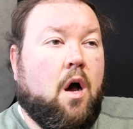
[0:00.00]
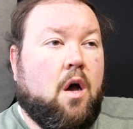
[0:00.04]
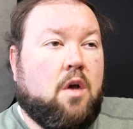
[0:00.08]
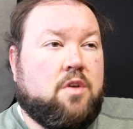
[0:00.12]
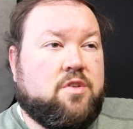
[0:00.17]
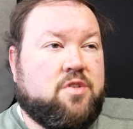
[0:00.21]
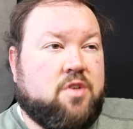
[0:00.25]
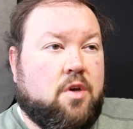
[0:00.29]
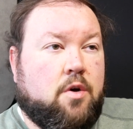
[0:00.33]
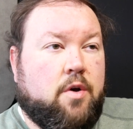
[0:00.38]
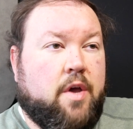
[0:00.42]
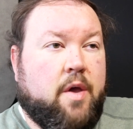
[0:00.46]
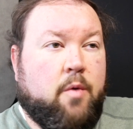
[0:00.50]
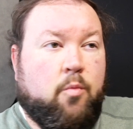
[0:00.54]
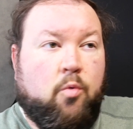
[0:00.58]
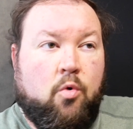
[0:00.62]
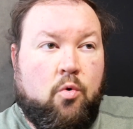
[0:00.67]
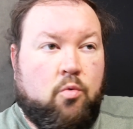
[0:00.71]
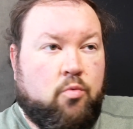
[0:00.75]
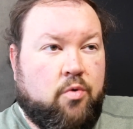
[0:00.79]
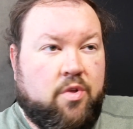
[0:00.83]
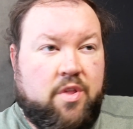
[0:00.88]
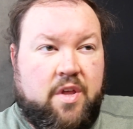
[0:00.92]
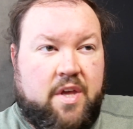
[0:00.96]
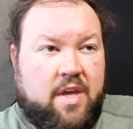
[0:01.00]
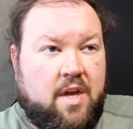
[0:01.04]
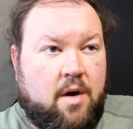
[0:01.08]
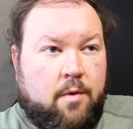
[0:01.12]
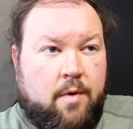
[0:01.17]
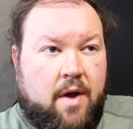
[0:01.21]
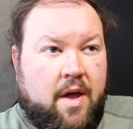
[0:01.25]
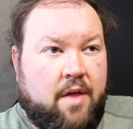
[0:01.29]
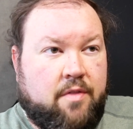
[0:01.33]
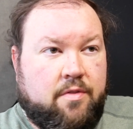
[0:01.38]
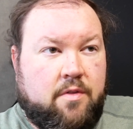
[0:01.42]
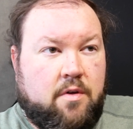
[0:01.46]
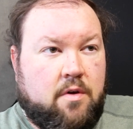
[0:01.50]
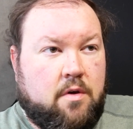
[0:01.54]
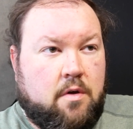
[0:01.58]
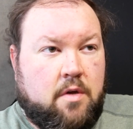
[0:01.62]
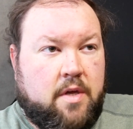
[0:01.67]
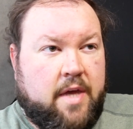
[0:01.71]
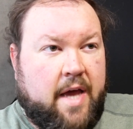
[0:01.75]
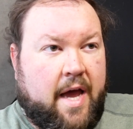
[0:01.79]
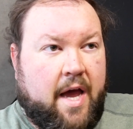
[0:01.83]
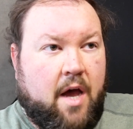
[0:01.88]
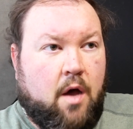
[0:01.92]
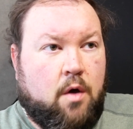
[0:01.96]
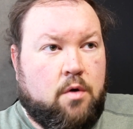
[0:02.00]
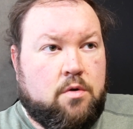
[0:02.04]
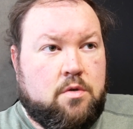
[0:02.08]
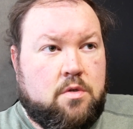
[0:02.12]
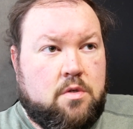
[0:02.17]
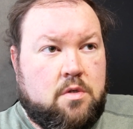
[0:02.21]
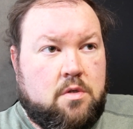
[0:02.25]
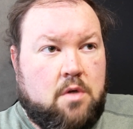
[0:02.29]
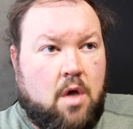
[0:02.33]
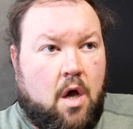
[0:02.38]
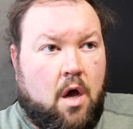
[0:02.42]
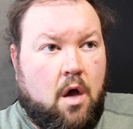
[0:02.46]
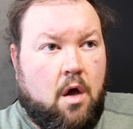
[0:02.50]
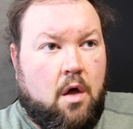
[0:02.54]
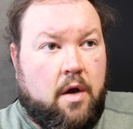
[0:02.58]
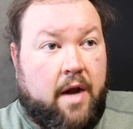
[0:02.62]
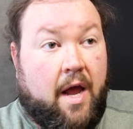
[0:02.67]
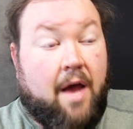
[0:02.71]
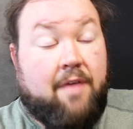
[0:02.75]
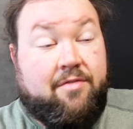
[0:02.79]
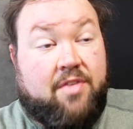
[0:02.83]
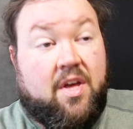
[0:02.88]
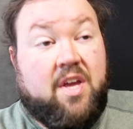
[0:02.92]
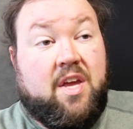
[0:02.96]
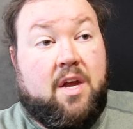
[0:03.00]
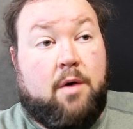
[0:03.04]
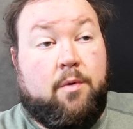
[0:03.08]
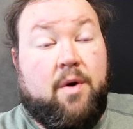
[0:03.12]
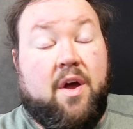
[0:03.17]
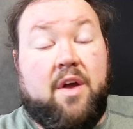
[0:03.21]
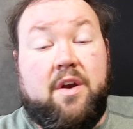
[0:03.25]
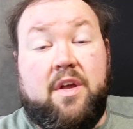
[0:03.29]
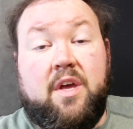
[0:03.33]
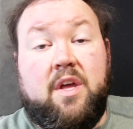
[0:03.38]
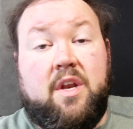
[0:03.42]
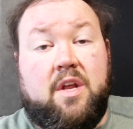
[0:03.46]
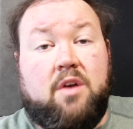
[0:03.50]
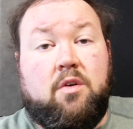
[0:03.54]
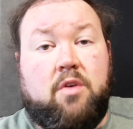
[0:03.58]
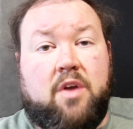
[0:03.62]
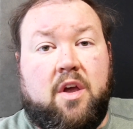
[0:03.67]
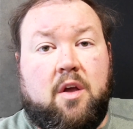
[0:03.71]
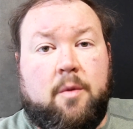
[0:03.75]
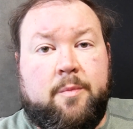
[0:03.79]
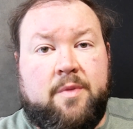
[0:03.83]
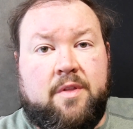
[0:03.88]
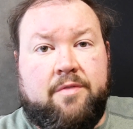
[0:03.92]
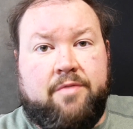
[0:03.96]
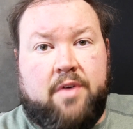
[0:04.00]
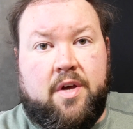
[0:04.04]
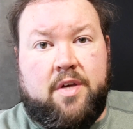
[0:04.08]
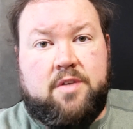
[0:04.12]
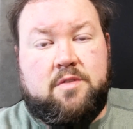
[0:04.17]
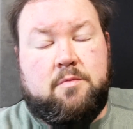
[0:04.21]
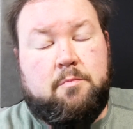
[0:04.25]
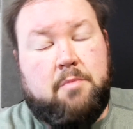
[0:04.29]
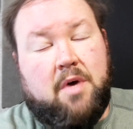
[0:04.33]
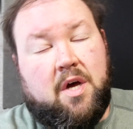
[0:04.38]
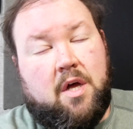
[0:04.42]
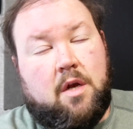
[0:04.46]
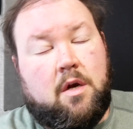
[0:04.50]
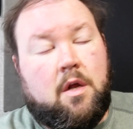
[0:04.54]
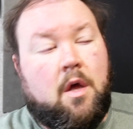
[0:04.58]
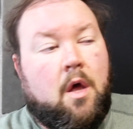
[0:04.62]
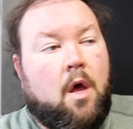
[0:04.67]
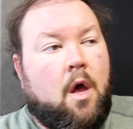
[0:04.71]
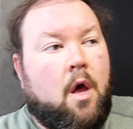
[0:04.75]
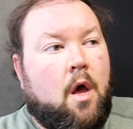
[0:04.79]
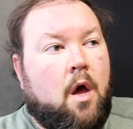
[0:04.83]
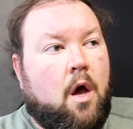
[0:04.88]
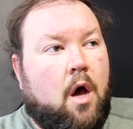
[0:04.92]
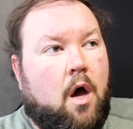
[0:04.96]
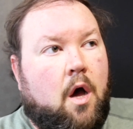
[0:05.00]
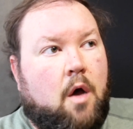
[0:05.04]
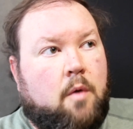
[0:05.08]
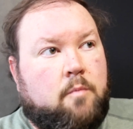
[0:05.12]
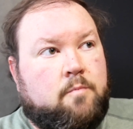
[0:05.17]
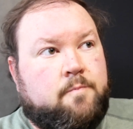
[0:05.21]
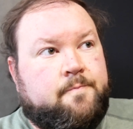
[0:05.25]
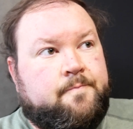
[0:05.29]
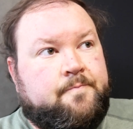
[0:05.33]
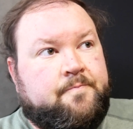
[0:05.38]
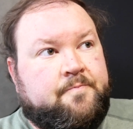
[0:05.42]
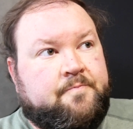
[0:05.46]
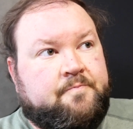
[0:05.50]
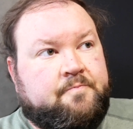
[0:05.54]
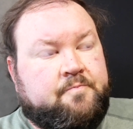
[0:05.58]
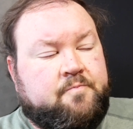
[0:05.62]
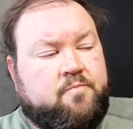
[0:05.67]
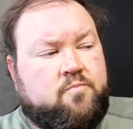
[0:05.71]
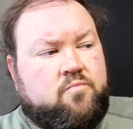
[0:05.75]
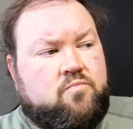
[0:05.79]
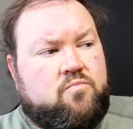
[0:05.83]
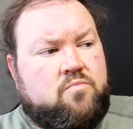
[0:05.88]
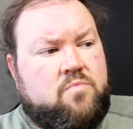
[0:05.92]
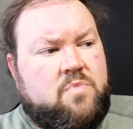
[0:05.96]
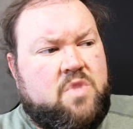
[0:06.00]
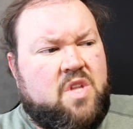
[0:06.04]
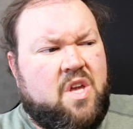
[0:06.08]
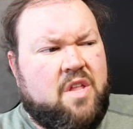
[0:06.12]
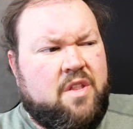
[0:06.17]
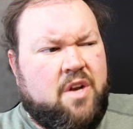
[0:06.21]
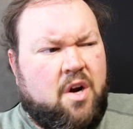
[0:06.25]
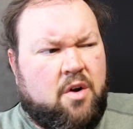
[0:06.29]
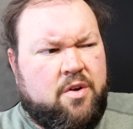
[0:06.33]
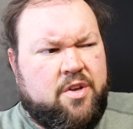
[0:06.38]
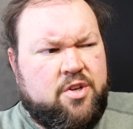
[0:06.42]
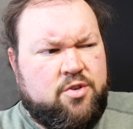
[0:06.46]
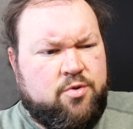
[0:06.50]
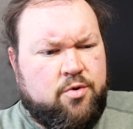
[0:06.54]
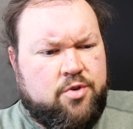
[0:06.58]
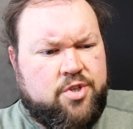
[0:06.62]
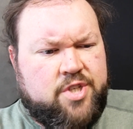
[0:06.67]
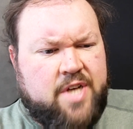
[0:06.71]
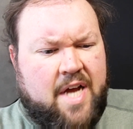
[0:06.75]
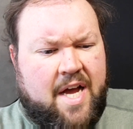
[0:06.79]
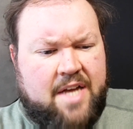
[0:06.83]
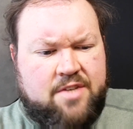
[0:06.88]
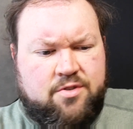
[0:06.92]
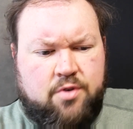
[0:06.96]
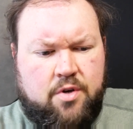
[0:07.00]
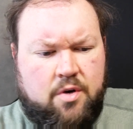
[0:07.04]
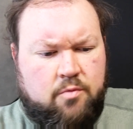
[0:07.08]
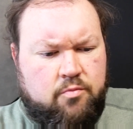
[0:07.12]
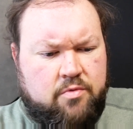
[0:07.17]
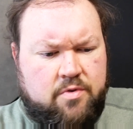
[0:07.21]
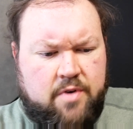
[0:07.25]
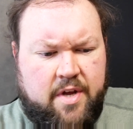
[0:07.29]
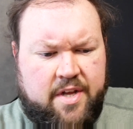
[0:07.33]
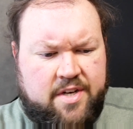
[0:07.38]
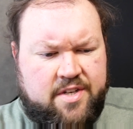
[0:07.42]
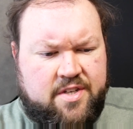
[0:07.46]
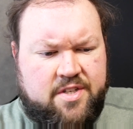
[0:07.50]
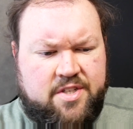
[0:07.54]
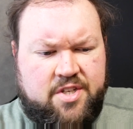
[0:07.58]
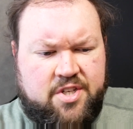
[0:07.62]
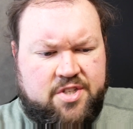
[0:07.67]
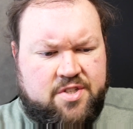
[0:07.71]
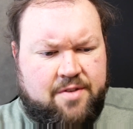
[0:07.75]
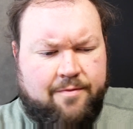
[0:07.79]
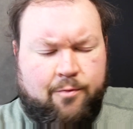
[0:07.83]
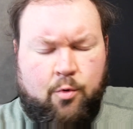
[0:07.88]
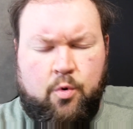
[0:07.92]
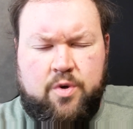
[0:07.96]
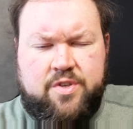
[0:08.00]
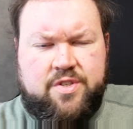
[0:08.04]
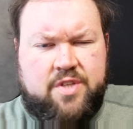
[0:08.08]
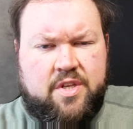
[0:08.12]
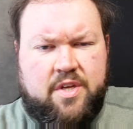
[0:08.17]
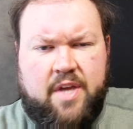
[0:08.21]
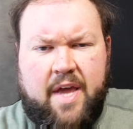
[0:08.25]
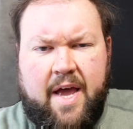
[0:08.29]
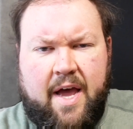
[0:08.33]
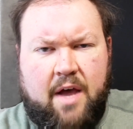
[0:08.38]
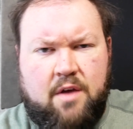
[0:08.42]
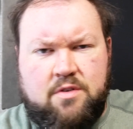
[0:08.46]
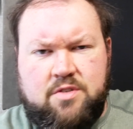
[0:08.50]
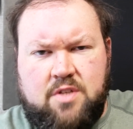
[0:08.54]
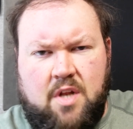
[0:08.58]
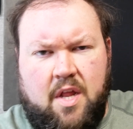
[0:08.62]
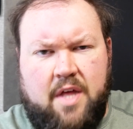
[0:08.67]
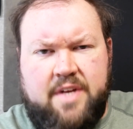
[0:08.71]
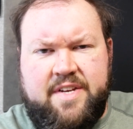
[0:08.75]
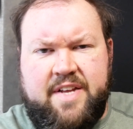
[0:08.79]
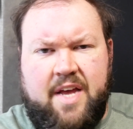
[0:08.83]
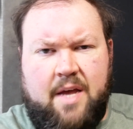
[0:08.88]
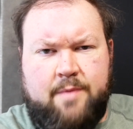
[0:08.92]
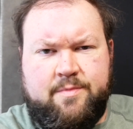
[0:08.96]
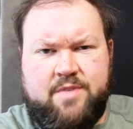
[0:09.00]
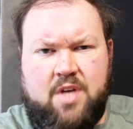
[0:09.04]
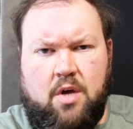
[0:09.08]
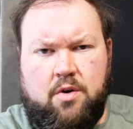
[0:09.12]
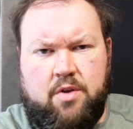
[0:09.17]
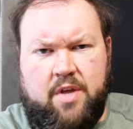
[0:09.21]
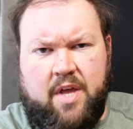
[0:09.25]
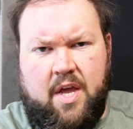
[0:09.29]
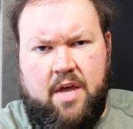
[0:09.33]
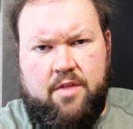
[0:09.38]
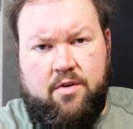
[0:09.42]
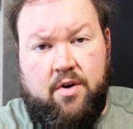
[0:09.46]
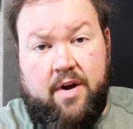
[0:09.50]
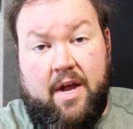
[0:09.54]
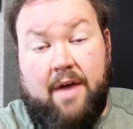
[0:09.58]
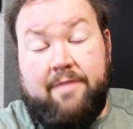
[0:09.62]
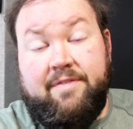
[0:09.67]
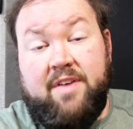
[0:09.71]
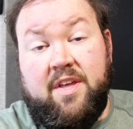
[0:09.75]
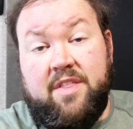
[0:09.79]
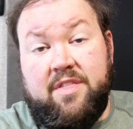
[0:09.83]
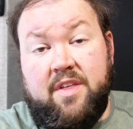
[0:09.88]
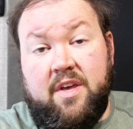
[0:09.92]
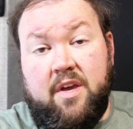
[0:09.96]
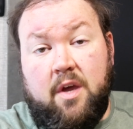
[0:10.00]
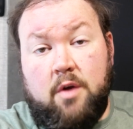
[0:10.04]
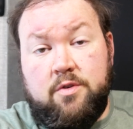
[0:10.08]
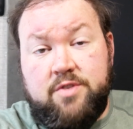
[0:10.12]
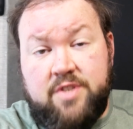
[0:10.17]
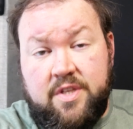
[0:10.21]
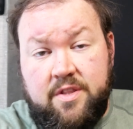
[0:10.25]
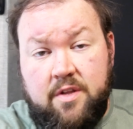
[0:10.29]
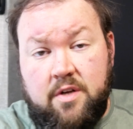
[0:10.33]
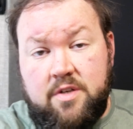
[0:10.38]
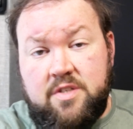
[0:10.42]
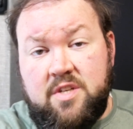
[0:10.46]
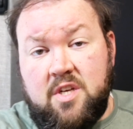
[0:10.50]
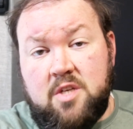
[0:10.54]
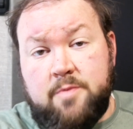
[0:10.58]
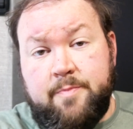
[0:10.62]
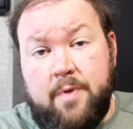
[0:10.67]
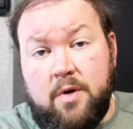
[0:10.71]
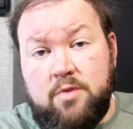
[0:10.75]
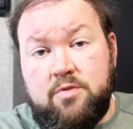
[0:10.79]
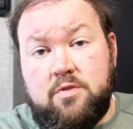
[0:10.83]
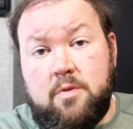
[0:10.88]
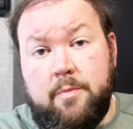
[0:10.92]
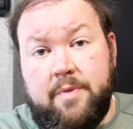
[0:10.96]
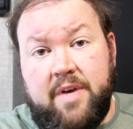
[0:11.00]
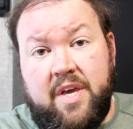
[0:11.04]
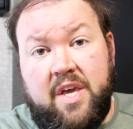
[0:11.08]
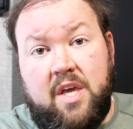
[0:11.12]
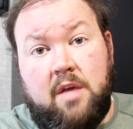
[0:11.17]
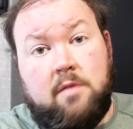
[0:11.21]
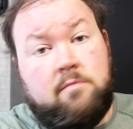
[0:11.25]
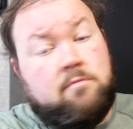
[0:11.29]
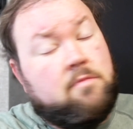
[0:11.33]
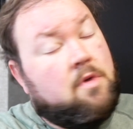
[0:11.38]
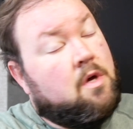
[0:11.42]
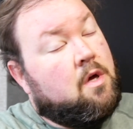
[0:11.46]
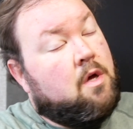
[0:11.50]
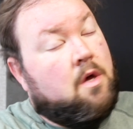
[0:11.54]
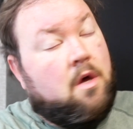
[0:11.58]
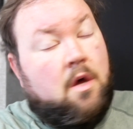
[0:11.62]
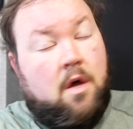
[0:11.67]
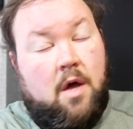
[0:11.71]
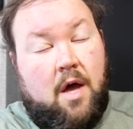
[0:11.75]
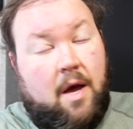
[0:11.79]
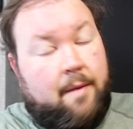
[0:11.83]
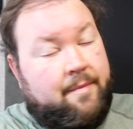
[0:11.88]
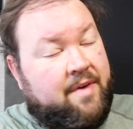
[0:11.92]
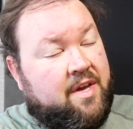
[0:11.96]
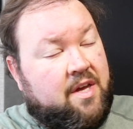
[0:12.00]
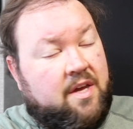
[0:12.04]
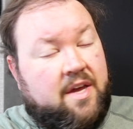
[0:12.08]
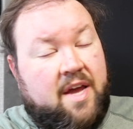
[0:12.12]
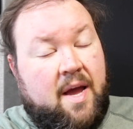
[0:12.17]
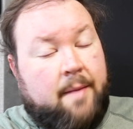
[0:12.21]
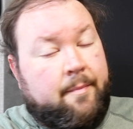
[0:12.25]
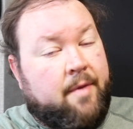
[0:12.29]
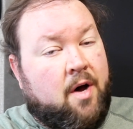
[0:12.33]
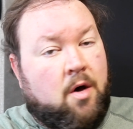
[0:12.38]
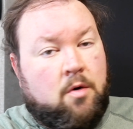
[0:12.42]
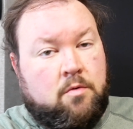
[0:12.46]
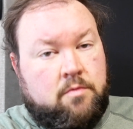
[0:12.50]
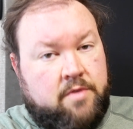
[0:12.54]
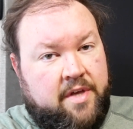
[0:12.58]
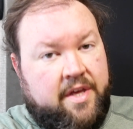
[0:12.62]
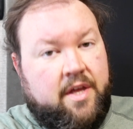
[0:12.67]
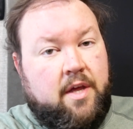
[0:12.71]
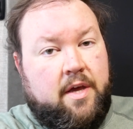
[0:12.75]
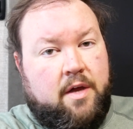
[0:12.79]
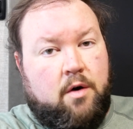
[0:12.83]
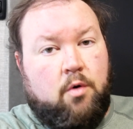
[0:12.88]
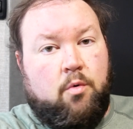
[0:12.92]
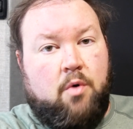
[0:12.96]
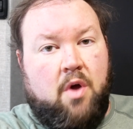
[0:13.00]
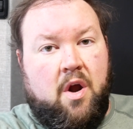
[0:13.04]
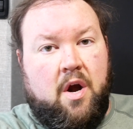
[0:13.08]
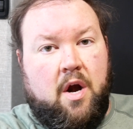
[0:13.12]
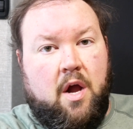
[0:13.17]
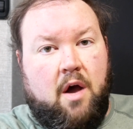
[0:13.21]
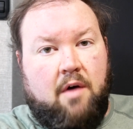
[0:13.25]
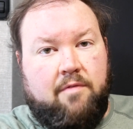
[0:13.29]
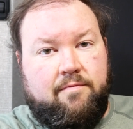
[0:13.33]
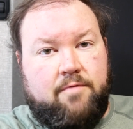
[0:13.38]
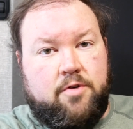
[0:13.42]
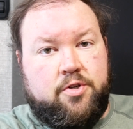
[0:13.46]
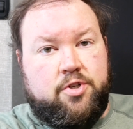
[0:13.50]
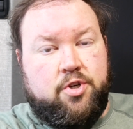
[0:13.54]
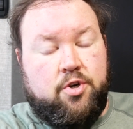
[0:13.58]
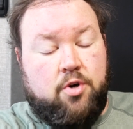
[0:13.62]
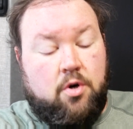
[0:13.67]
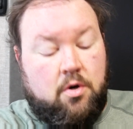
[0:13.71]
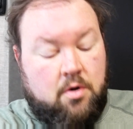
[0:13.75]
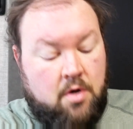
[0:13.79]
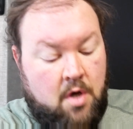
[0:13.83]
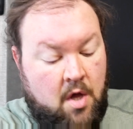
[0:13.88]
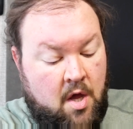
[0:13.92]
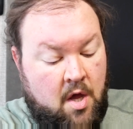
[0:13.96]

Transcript: so it won't really get around the cows. Now, if they get around it, it'll kick them in the face. But the donkey's real shy, so it just avoids the cows a lot of times altogether. Now, if anything goes in there it's not supposed to be, I mean, game on. It'll run it off for sure.